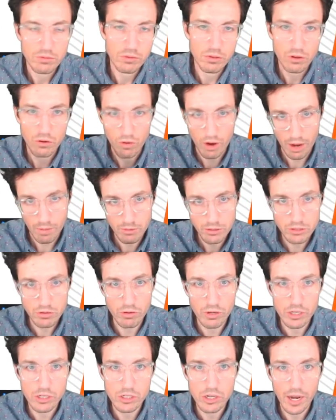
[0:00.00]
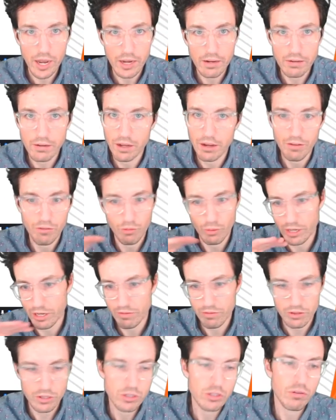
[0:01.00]
grab a screenshot of
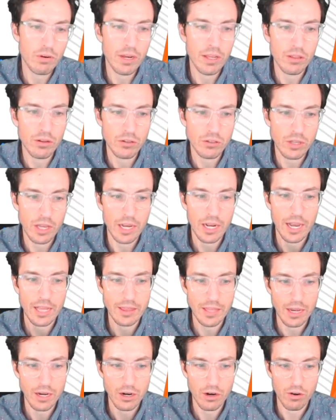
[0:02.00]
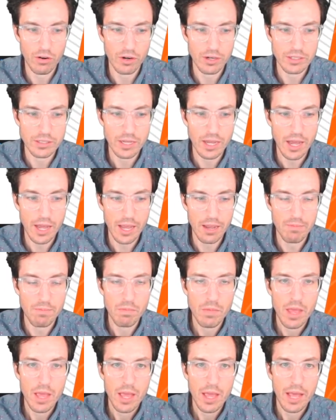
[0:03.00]
whatever the screen looks like at that current time,
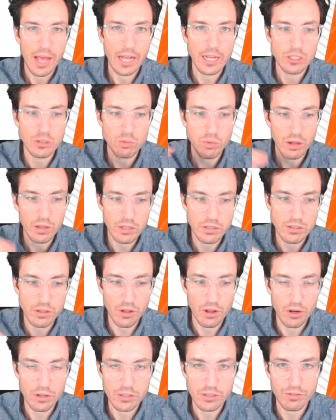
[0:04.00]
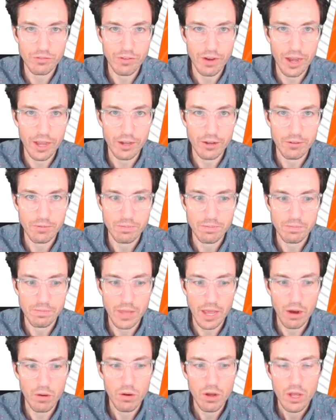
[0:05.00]
as well as log to file.
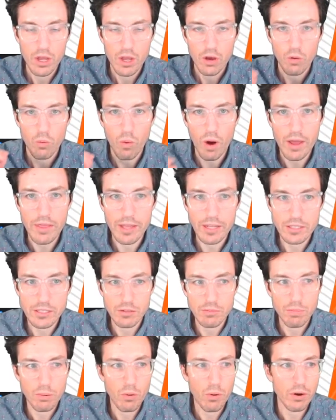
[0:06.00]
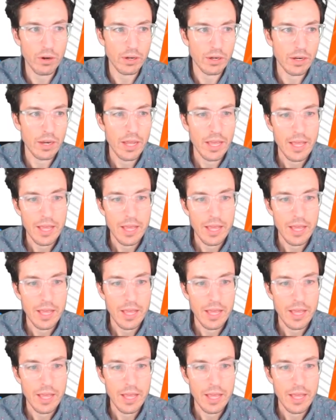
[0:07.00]
Now, why that's important.